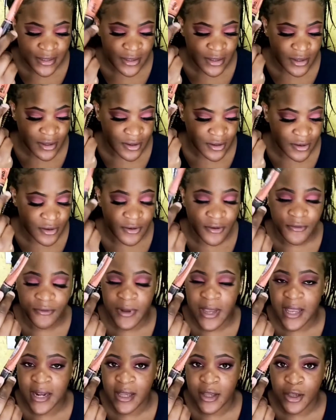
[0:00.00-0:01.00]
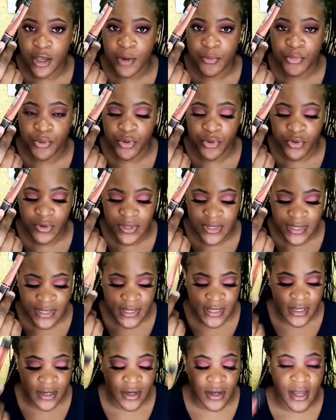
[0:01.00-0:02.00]
the L.A Girl Pro
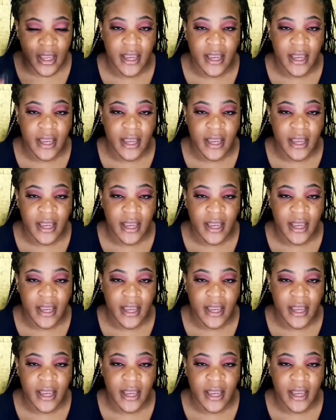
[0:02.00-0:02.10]
Concealer,